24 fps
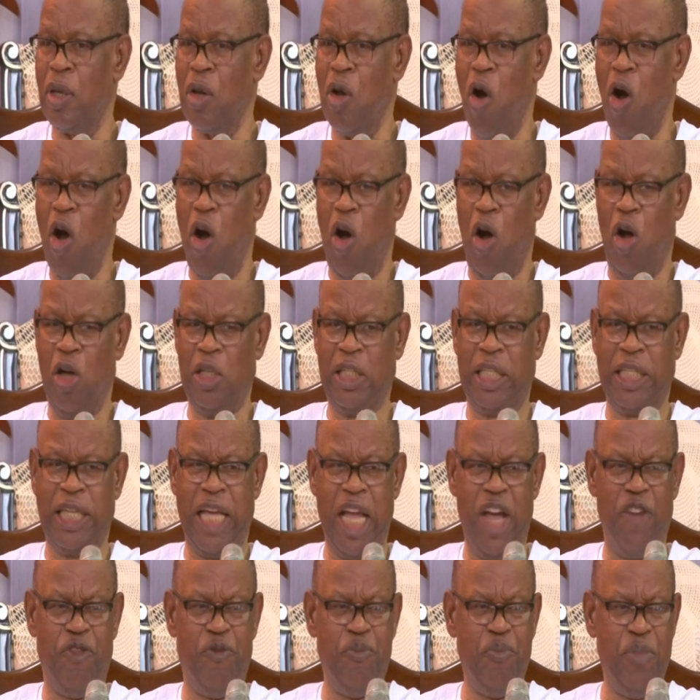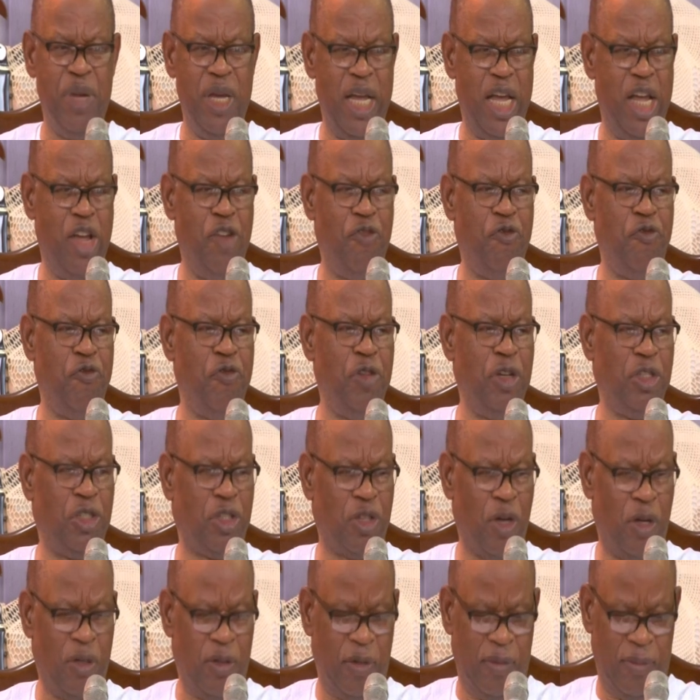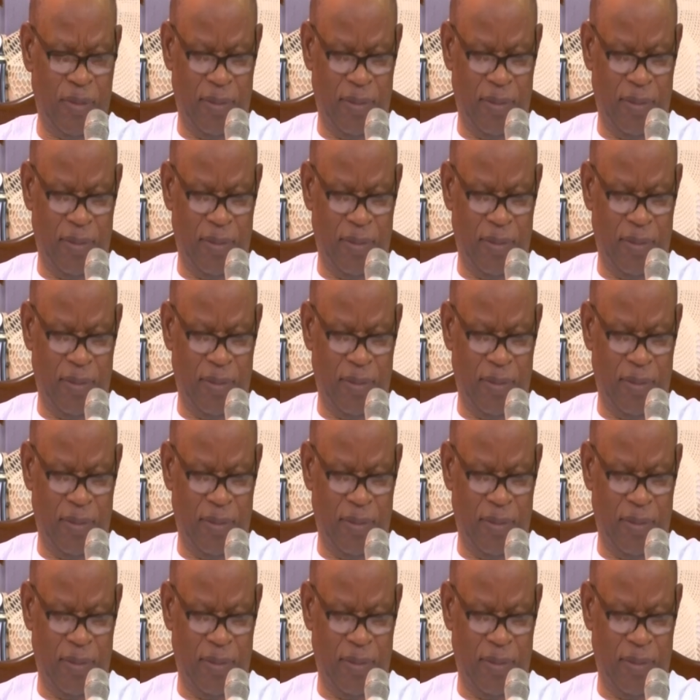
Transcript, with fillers: God gave me a vision.